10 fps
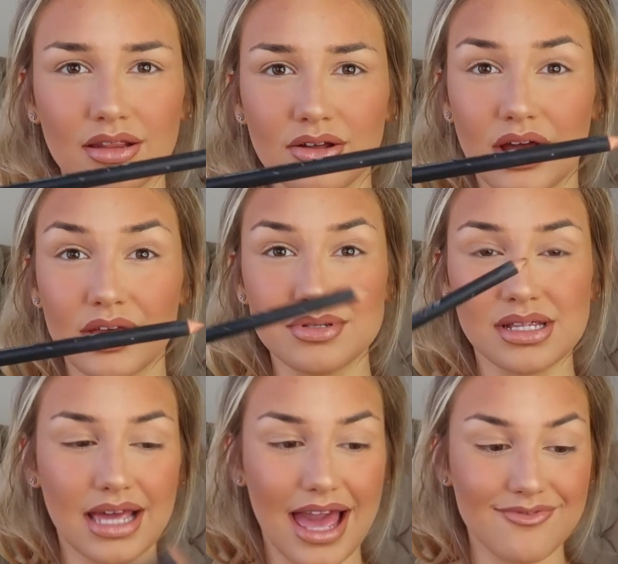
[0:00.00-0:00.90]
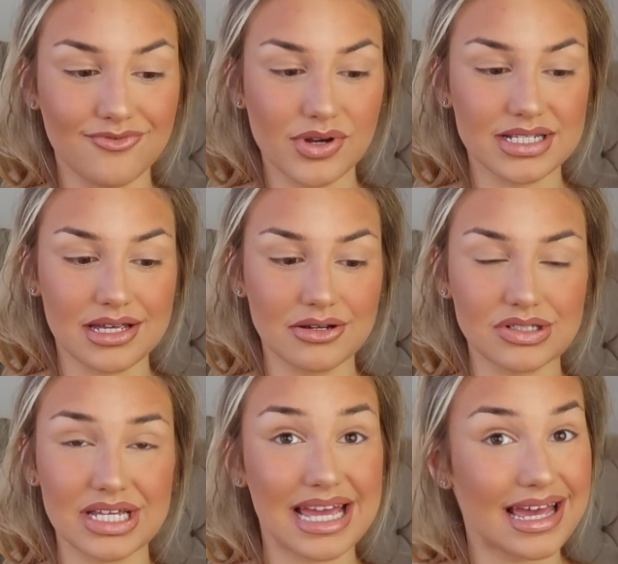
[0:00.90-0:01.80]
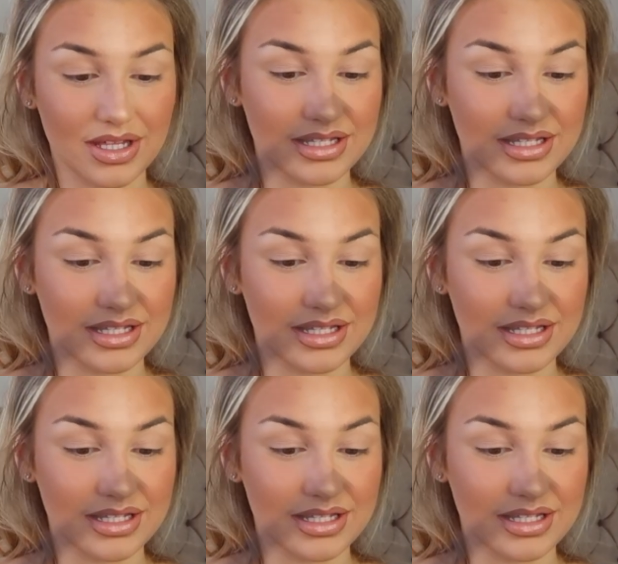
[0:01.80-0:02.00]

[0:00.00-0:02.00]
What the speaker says: Look, I use it like every single day.